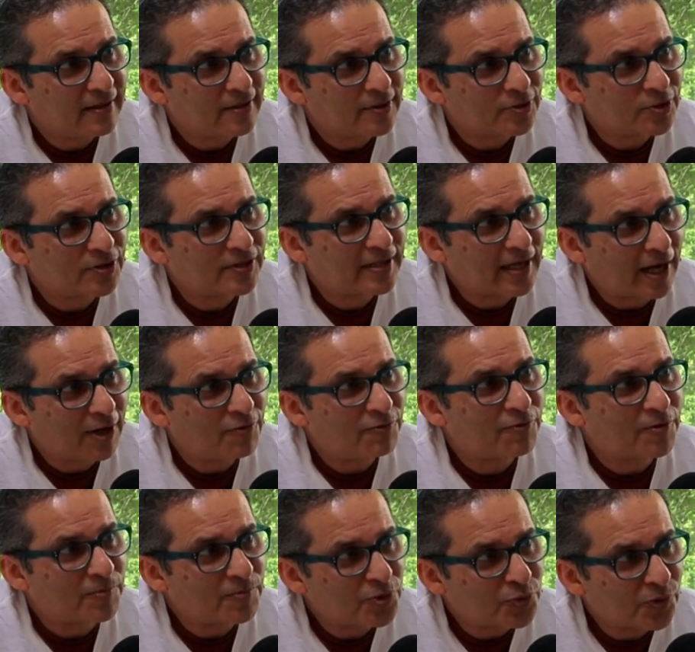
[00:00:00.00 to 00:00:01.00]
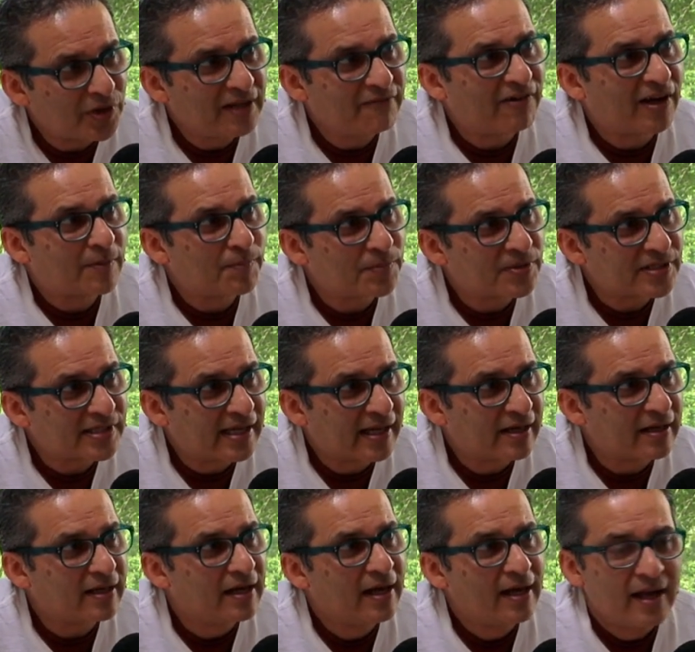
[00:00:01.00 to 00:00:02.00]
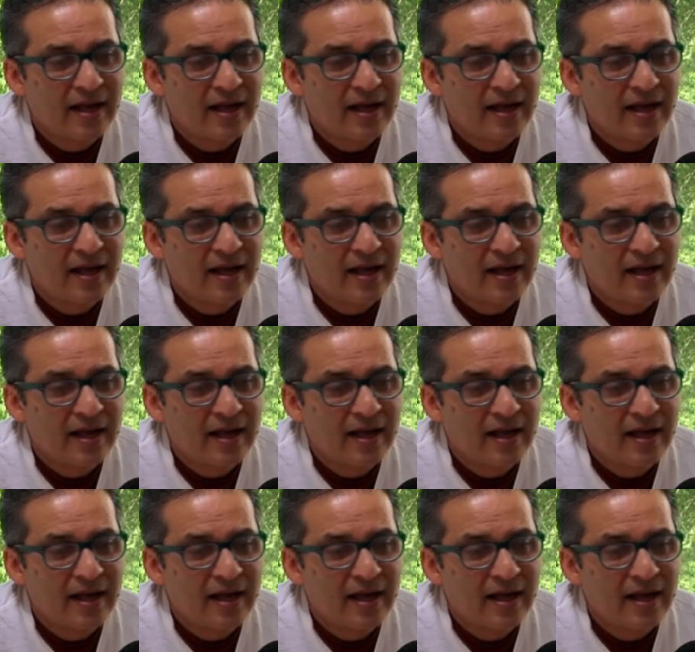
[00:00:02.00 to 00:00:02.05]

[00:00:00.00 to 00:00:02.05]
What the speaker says: So down from 25%